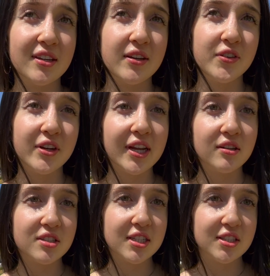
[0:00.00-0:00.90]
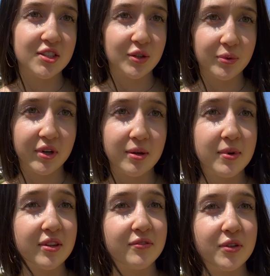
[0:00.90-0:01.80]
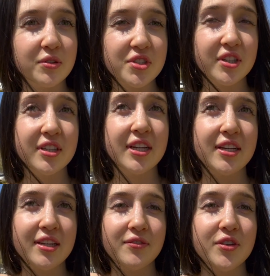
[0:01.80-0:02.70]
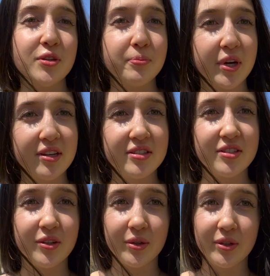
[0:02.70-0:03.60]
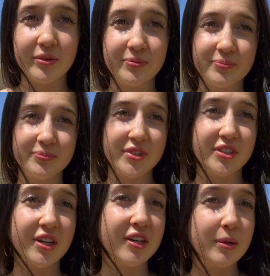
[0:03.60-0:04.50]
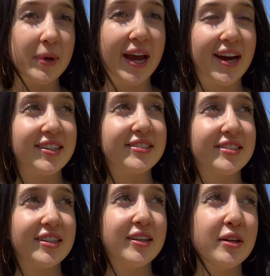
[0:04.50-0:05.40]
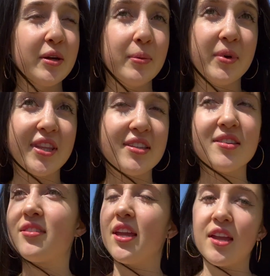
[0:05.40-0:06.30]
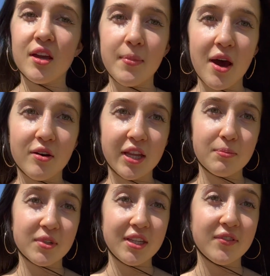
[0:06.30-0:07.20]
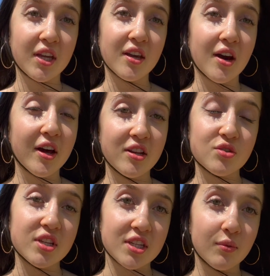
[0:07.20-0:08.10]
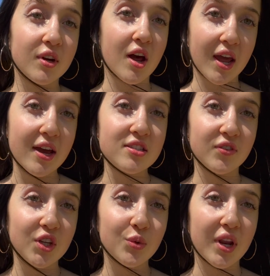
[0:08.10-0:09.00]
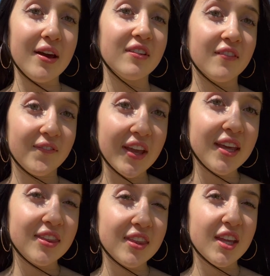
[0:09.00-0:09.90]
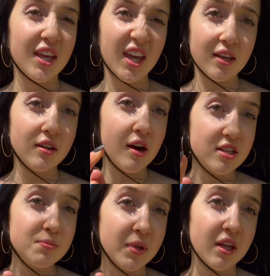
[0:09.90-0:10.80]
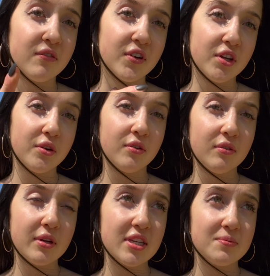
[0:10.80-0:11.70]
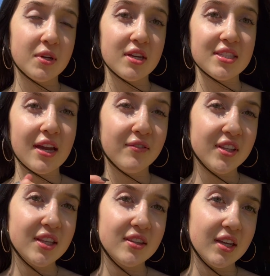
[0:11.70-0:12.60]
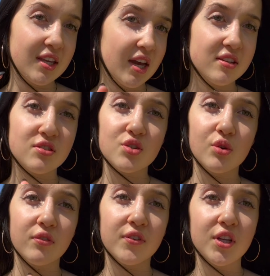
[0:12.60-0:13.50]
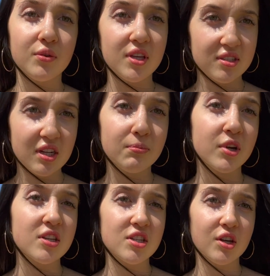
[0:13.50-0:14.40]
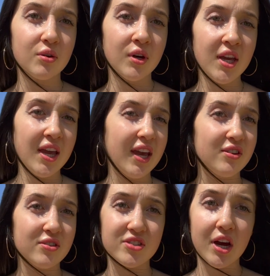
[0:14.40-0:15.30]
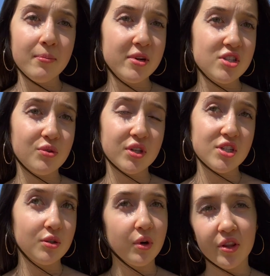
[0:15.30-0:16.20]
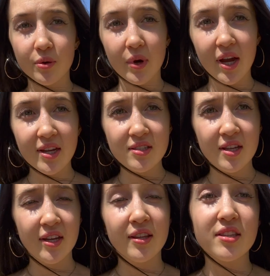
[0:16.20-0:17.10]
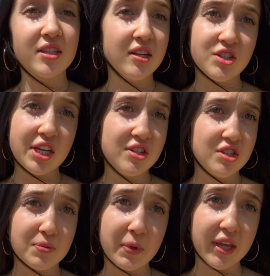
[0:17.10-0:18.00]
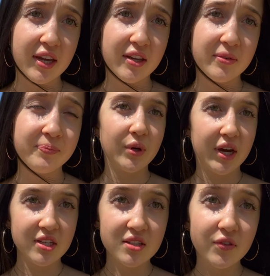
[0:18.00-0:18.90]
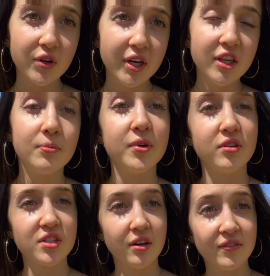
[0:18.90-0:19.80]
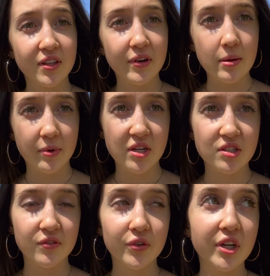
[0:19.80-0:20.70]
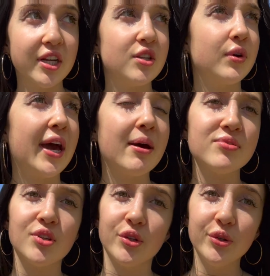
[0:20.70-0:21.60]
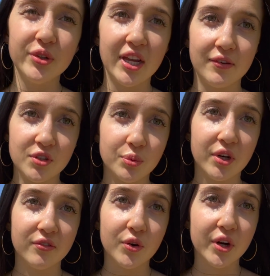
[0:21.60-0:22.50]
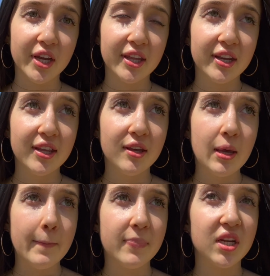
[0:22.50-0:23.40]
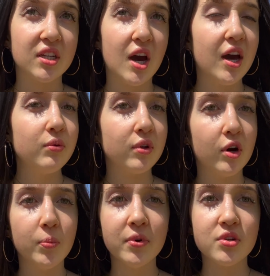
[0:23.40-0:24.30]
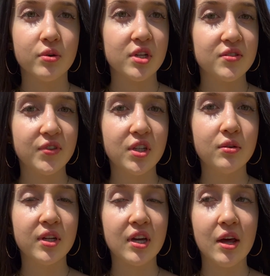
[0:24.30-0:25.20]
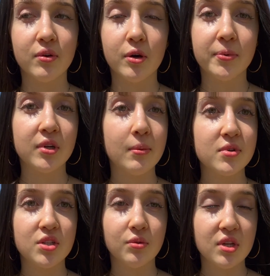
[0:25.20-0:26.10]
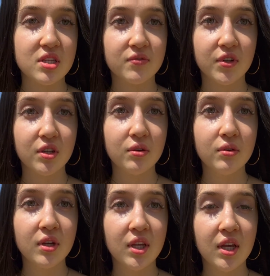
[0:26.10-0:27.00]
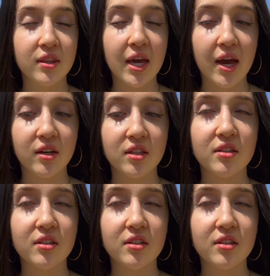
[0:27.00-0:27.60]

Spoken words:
If you're anxious, you're worried about the future, and you're depressed, you're stuck on the past. But that's the thing about like believing in God and trusting what God has for you and having faith in God's plan for you, is because everything that he has in store for you, he's gonna bring to you. And there's not much you can do otherwise that's gonna change his plan. You ask for it, you put yourself in the vibration for it, and you absolutely have to work for it. But God will open doors for you, and God will open opportunities for you that